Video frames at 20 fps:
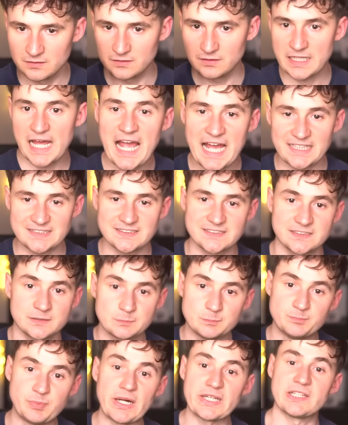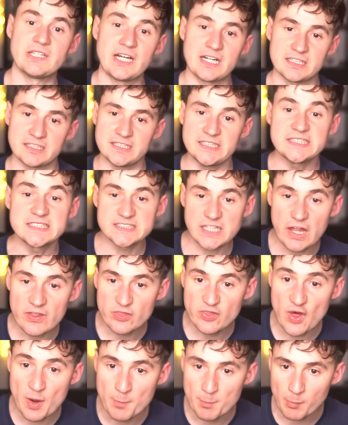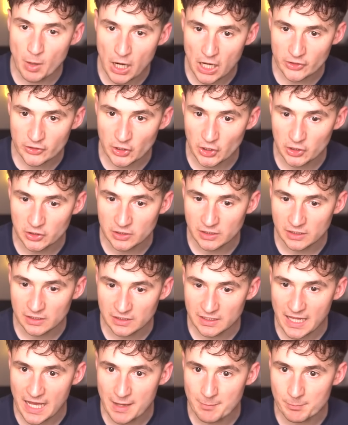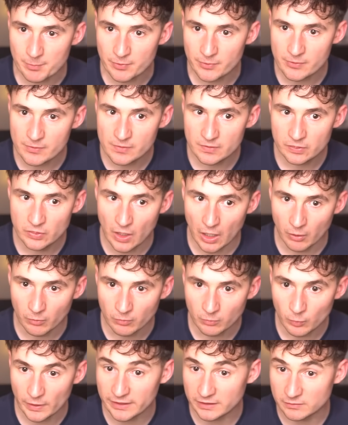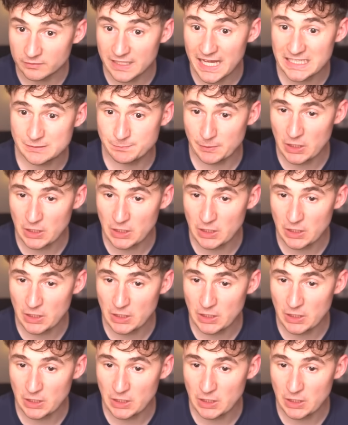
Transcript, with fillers: Last but not least, the modern lamp. No, wait, last but